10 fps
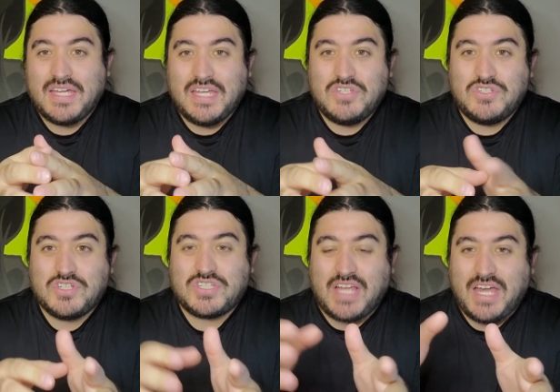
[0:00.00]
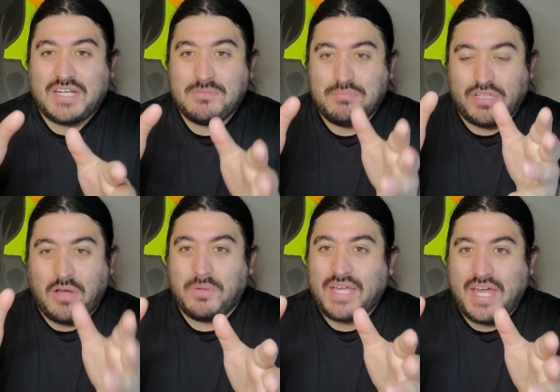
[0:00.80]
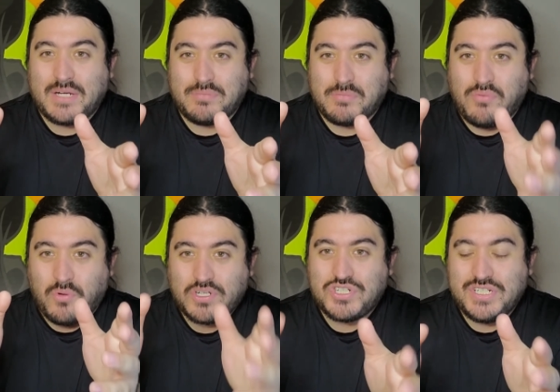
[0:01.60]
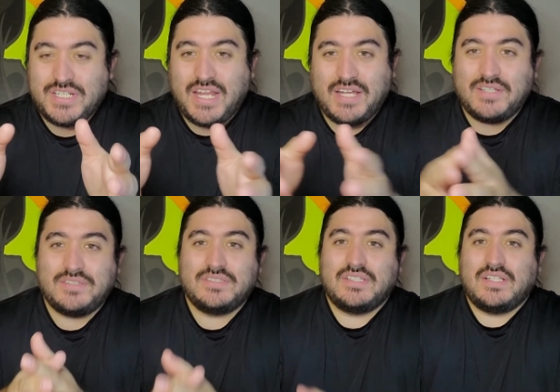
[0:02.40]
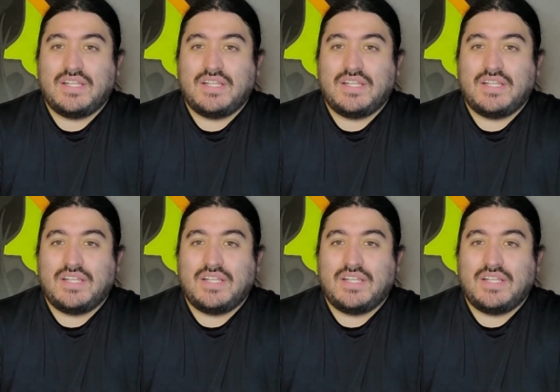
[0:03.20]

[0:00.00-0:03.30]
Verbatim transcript: it's just kind of blowing out of proportion now.